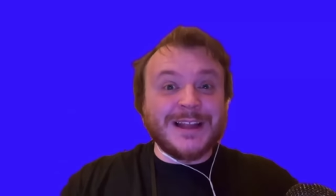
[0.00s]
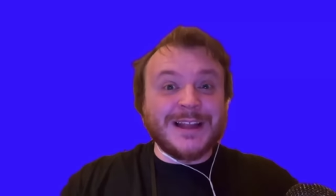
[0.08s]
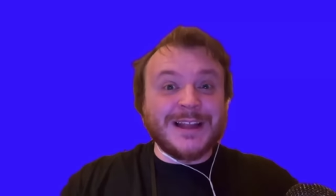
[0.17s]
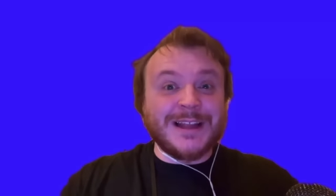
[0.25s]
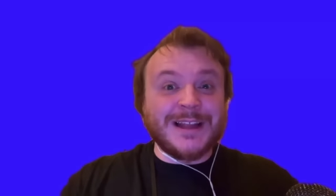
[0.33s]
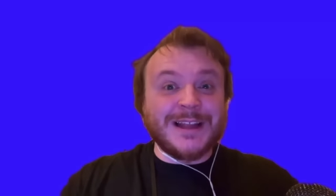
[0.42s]

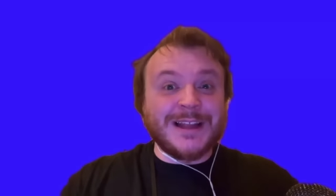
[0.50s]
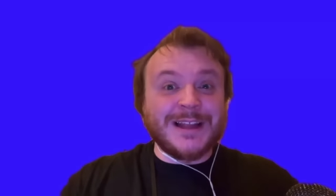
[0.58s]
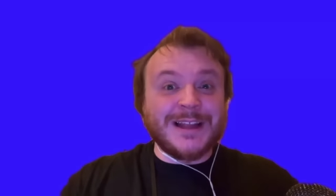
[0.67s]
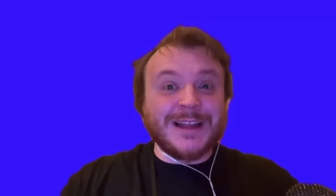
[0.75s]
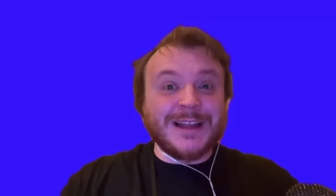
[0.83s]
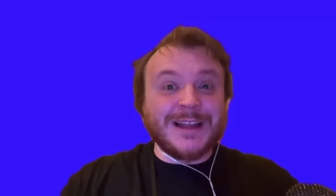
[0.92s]
Like,
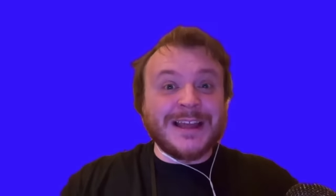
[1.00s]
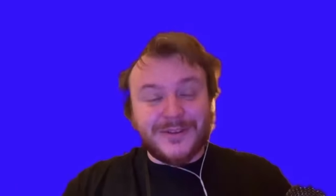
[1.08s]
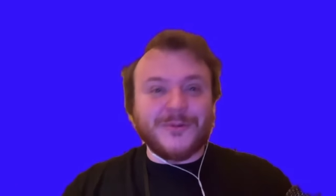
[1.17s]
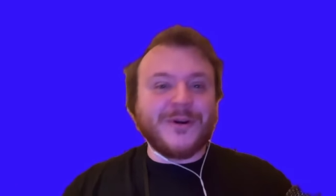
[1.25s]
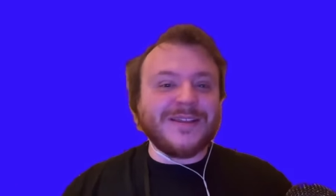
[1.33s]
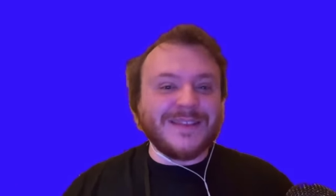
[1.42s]
leave the
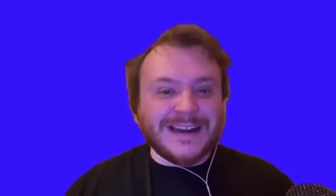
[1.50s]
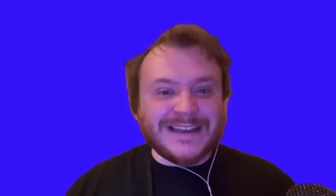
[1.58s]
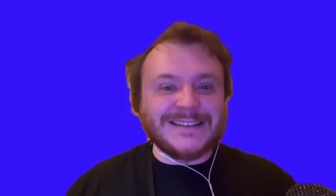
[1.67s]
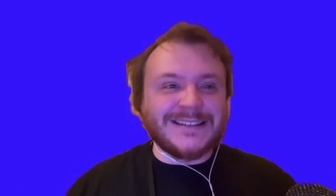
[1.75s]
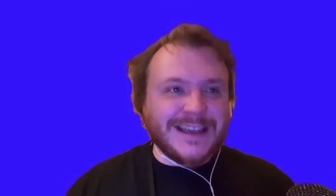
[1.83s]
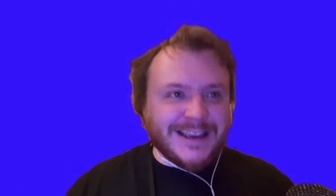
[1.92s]
one that
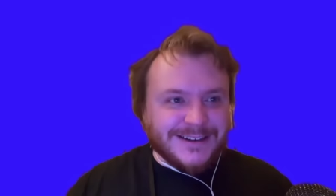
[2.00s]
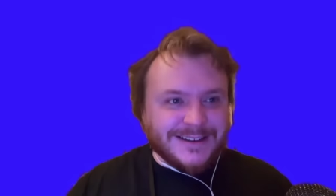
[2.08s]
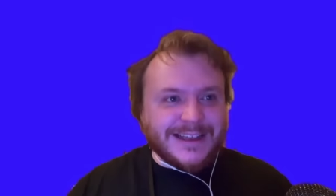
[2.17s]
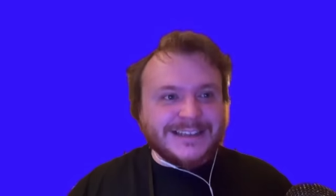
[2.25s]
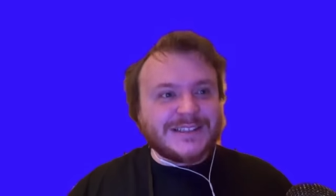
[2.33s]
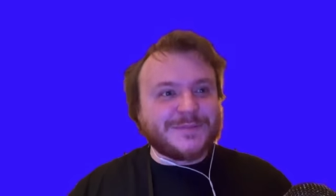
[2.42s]
he's in,
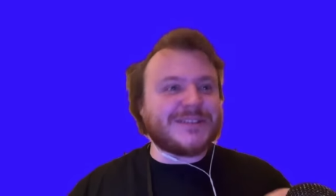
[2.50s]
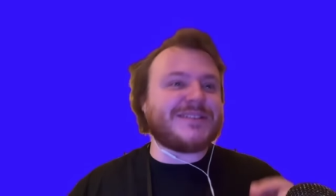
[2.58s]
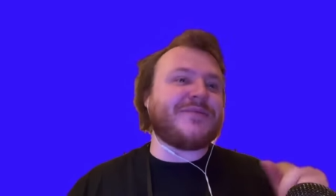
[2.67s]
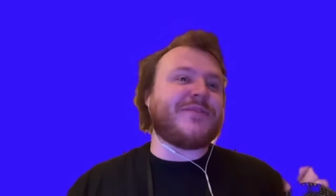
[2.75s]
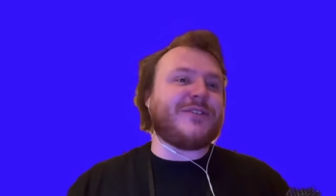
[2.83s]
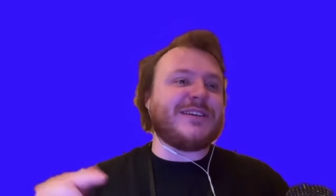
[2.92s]
like
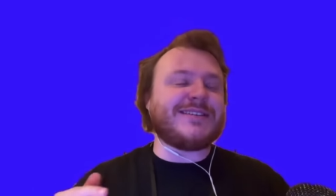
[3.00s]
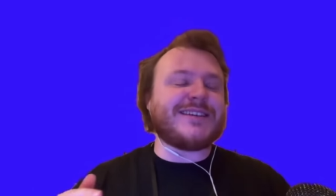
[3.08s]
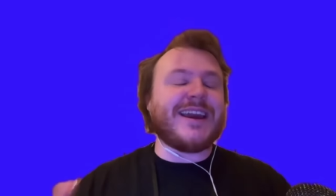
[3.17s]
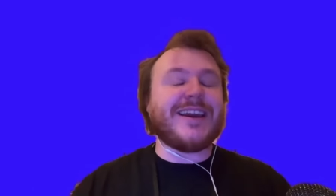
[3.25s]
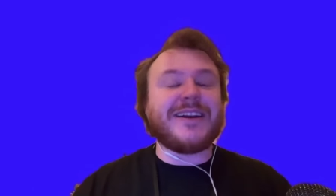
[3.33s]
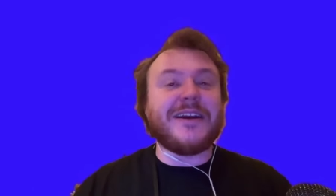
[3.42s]
specifically
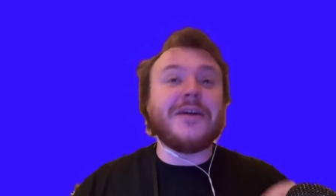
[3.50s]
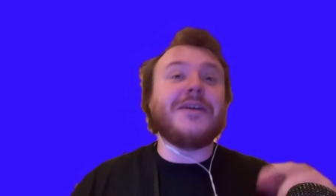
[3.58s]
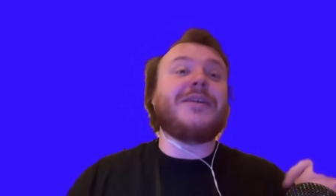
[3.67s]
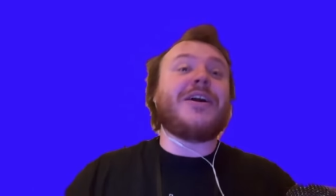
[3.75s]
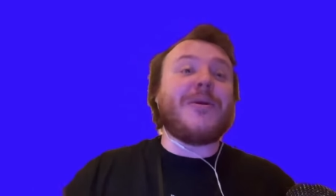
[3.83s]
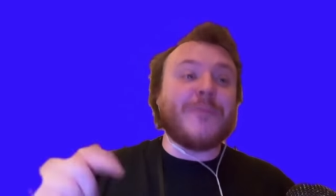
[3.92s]
saying
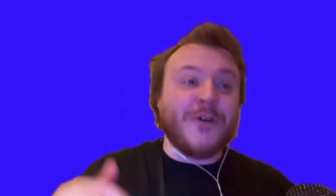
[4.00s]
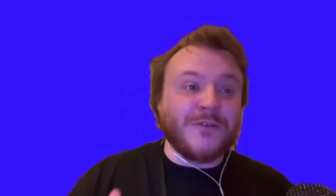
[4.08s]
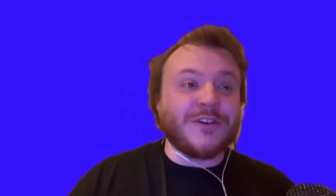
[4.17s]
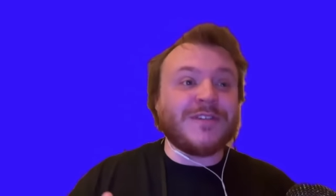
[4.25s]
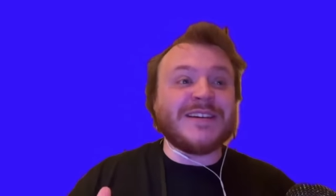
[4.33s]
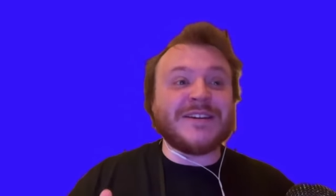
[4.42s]
come
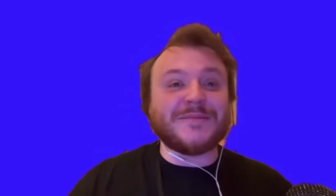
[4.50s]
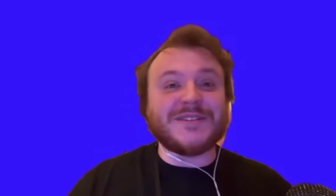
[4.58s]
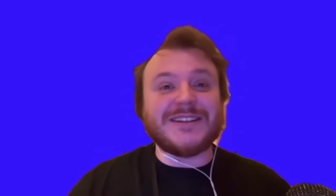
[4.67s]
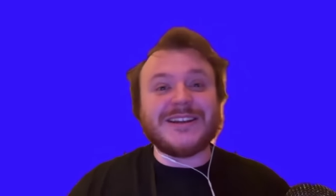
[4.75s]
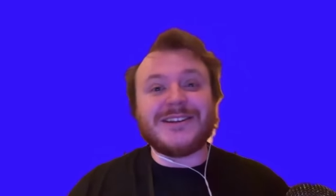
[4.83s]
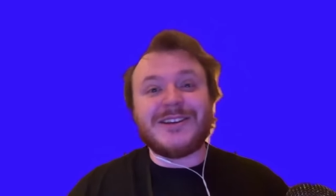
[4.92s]
over to the
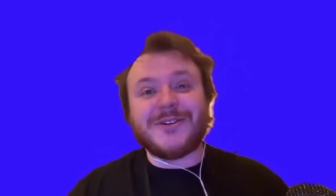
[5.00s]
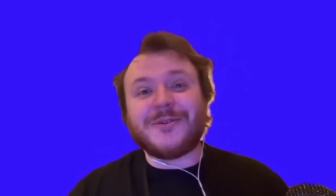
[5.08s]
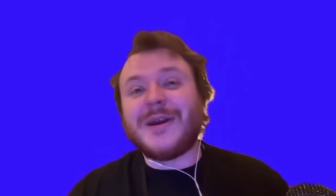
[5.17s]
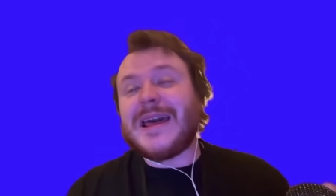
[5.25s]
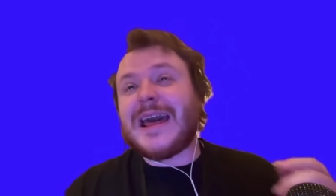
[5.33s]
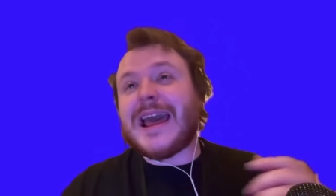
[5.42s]
MCU.
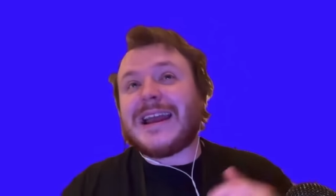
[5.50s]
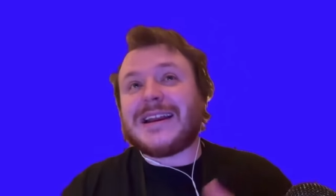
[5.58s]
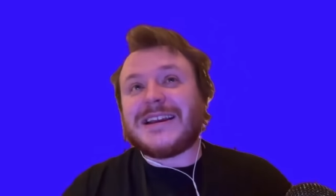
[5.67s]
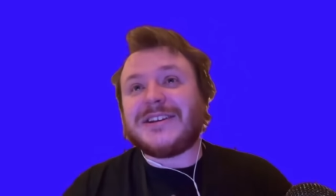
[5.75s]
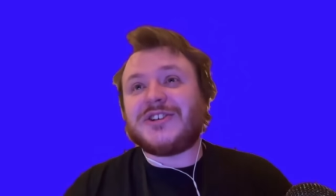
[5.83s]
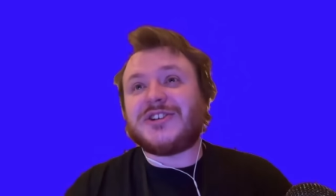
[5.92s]
And
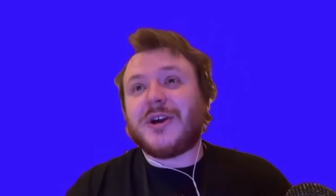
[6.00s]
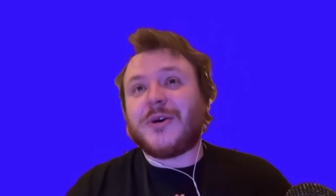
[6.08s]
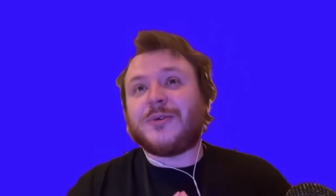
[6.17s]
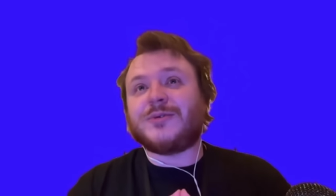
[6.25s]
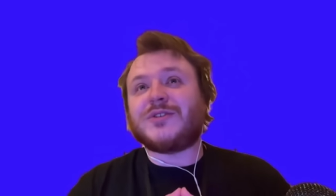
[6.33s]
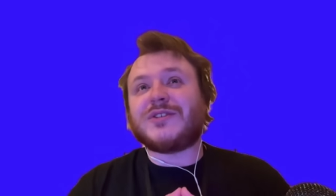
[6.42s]
he
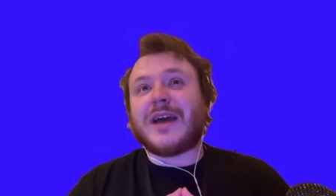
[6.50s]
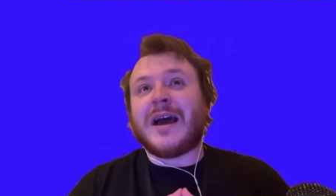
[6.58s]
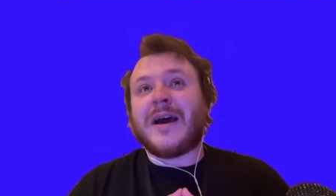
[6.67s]
shows